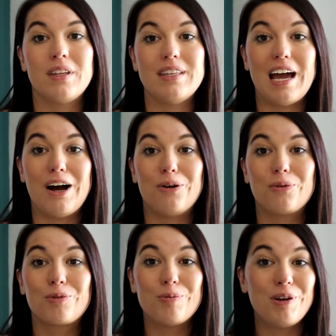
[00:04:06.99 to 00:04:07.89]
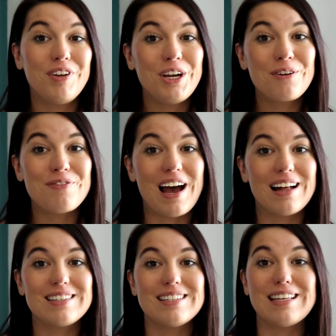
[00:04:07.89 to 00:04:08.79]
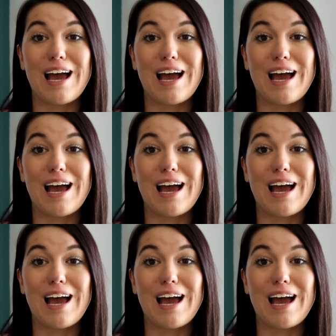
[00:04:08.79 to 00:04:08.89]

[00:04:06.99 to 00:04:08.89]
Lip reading: Now, removing your fats is